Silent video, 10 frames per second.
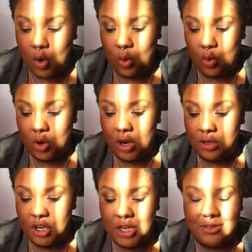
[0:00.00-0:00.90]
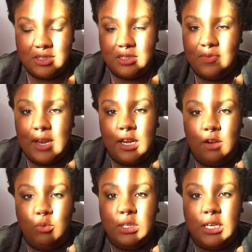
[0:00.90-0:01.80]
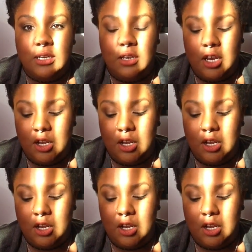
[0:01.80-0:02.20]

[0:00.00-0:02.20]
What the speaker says: or, just finding a really,